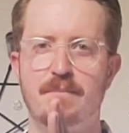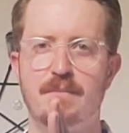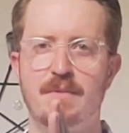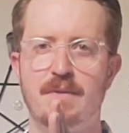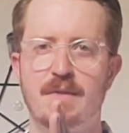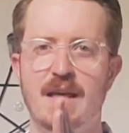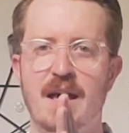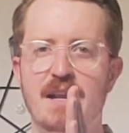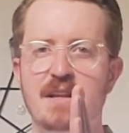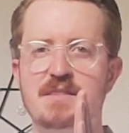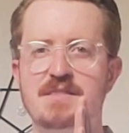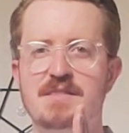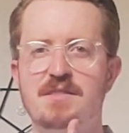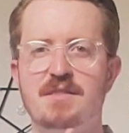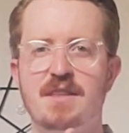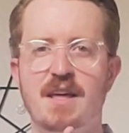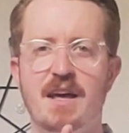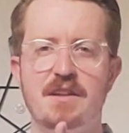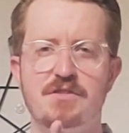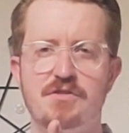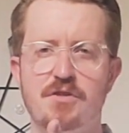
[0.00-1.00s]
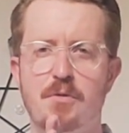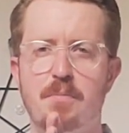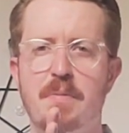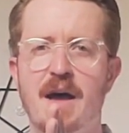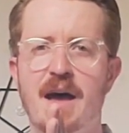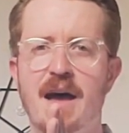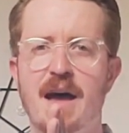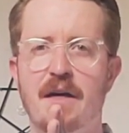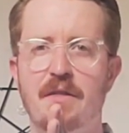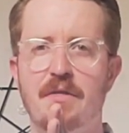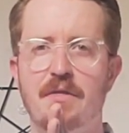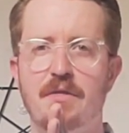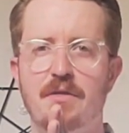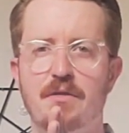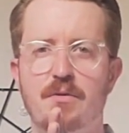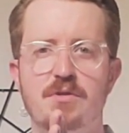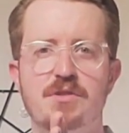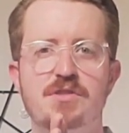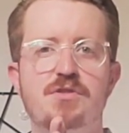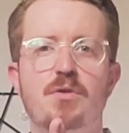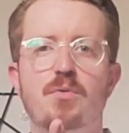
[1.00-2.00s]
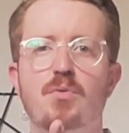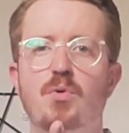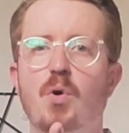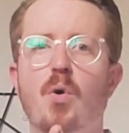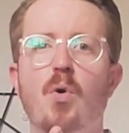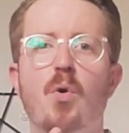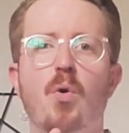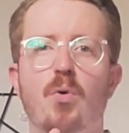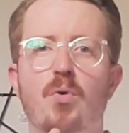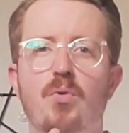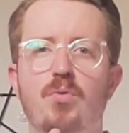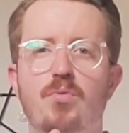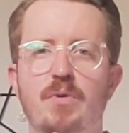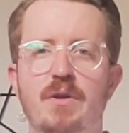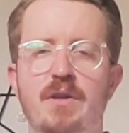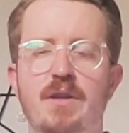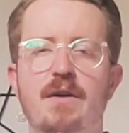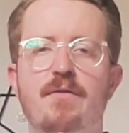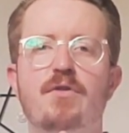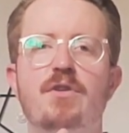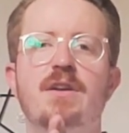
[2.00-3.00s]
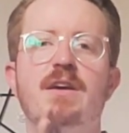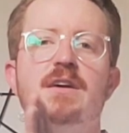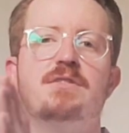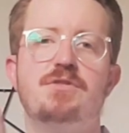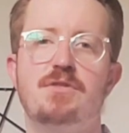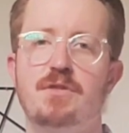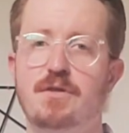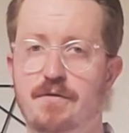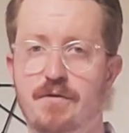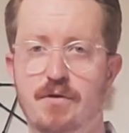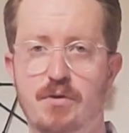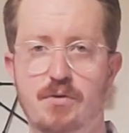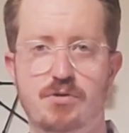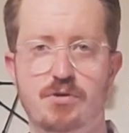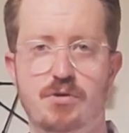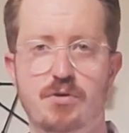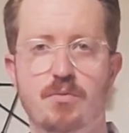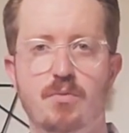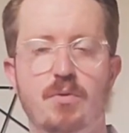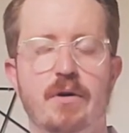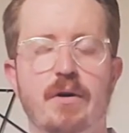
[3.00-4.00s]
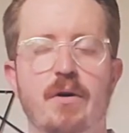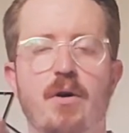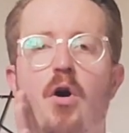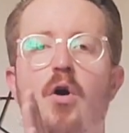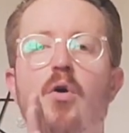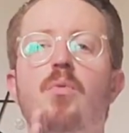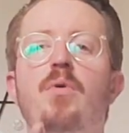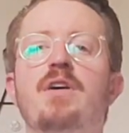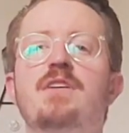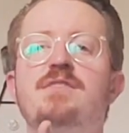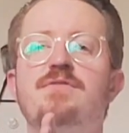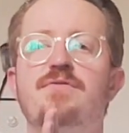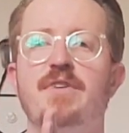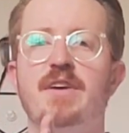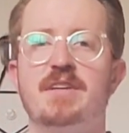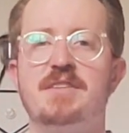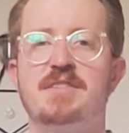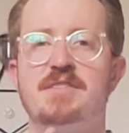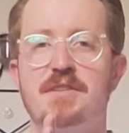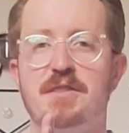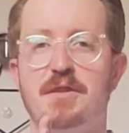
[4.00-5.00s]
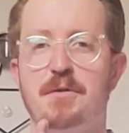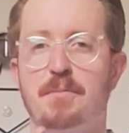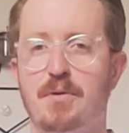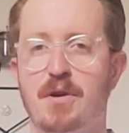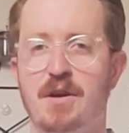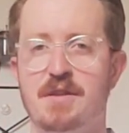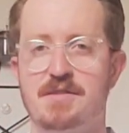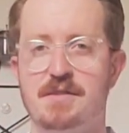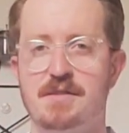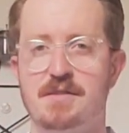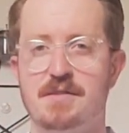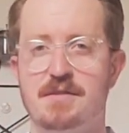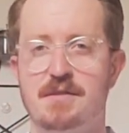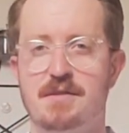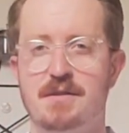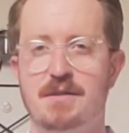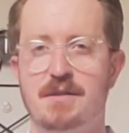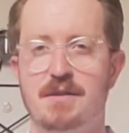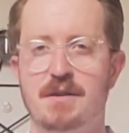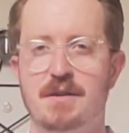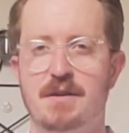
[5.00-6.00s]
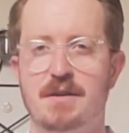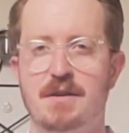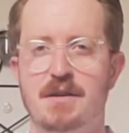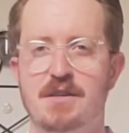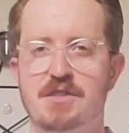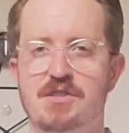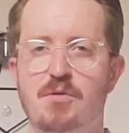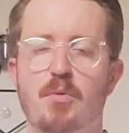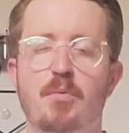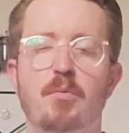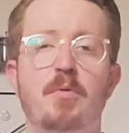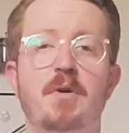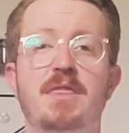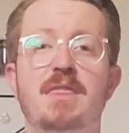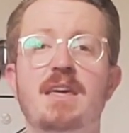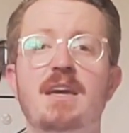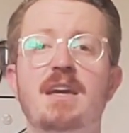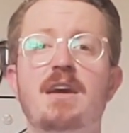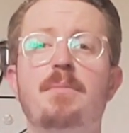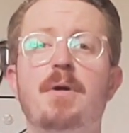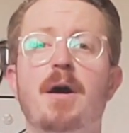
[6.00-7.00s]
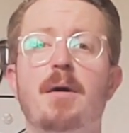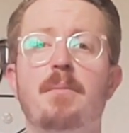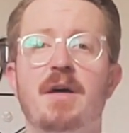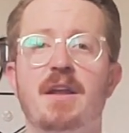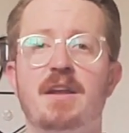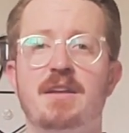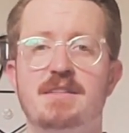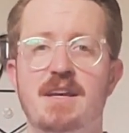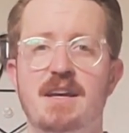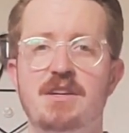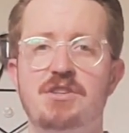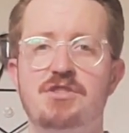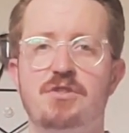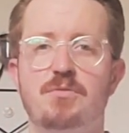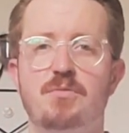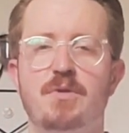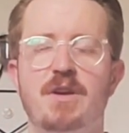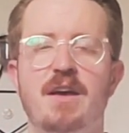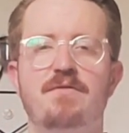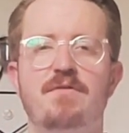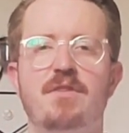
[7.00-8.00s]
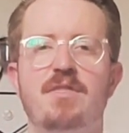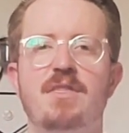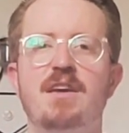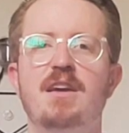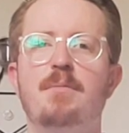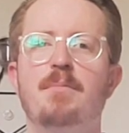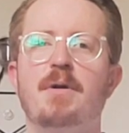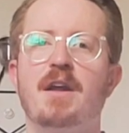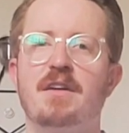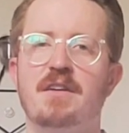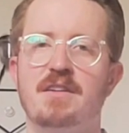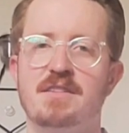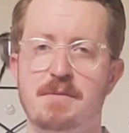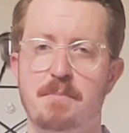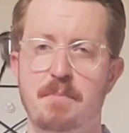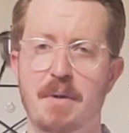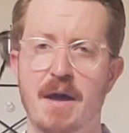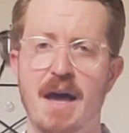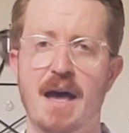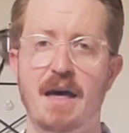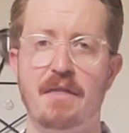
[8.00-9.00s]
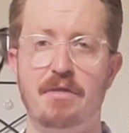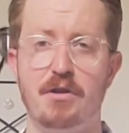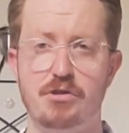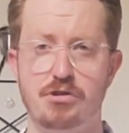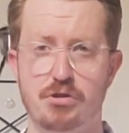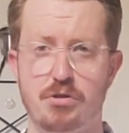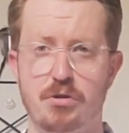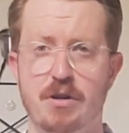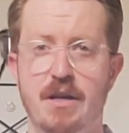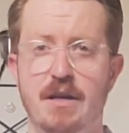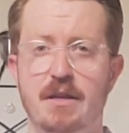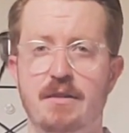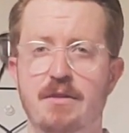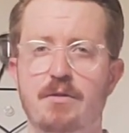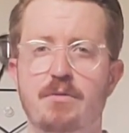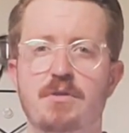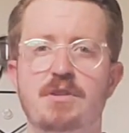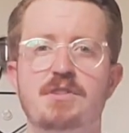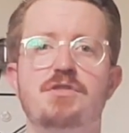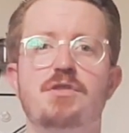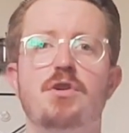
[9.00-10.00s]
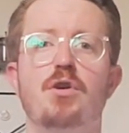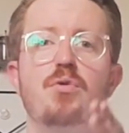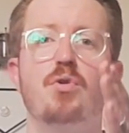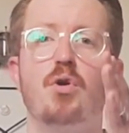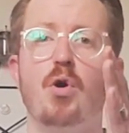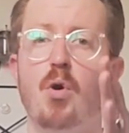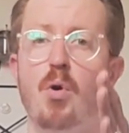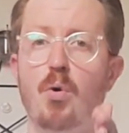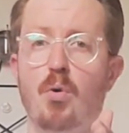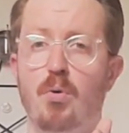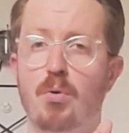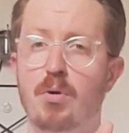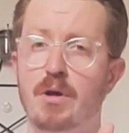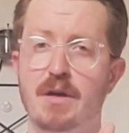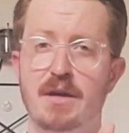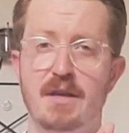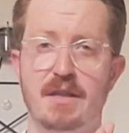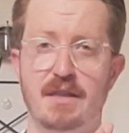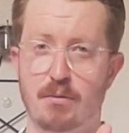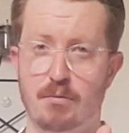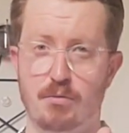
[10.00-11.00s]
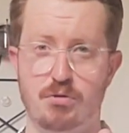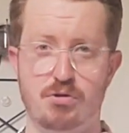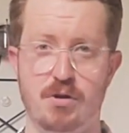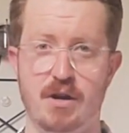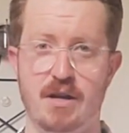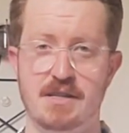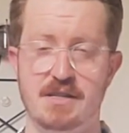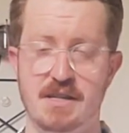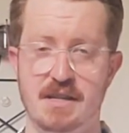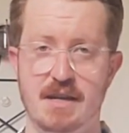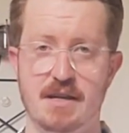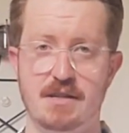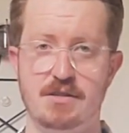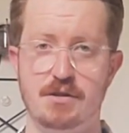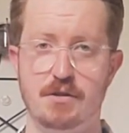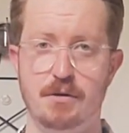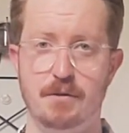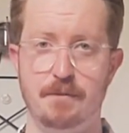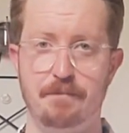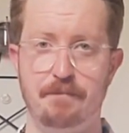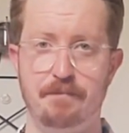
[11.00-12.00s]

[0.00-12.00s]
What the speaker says: That is our path. There is no goal. We never get to the future. We're always fixed in the present. So when we think about meditation, we have to think about it as a path, a journey. There is no goal that we're trying to get to.